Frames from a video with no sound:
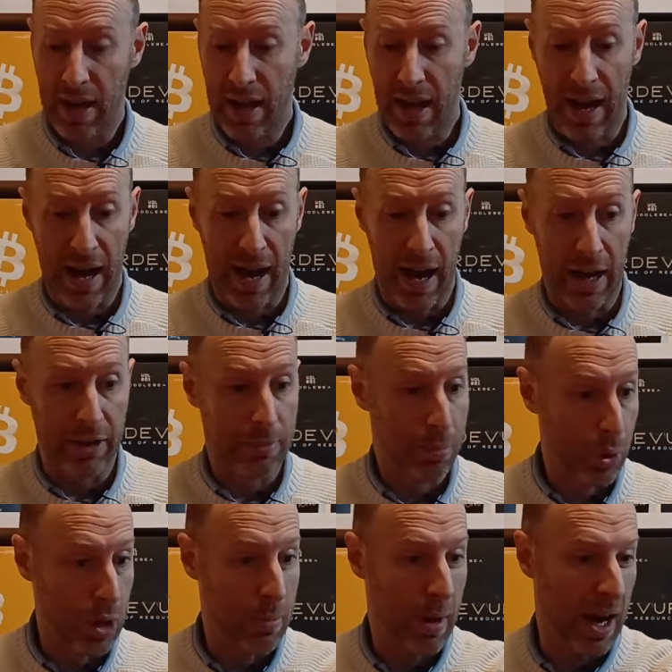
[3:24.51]
and
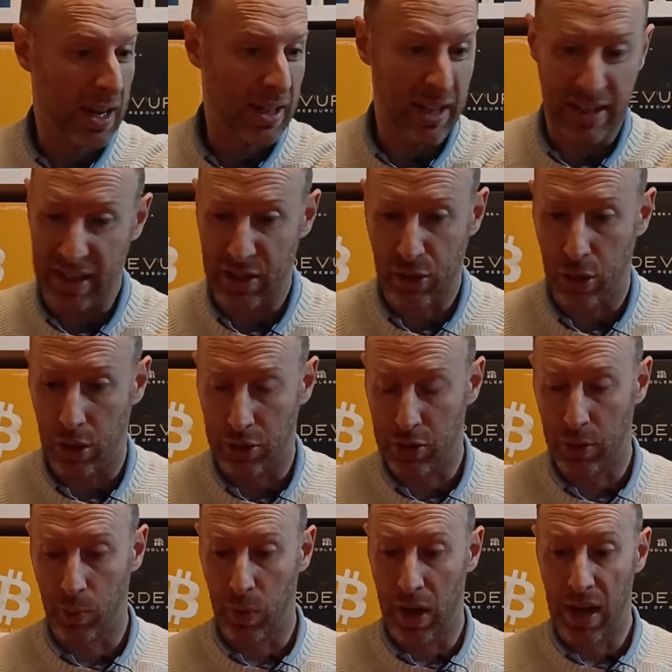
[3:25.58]
put it back in a discard
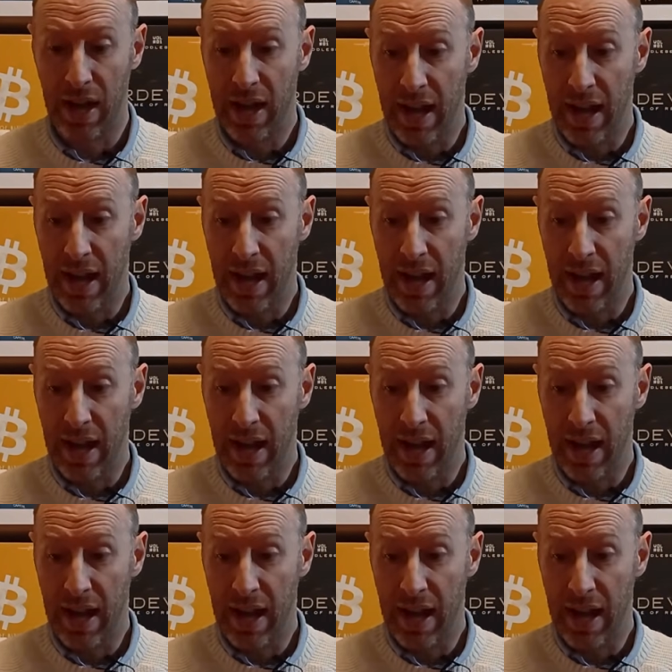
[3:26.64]
somewhere,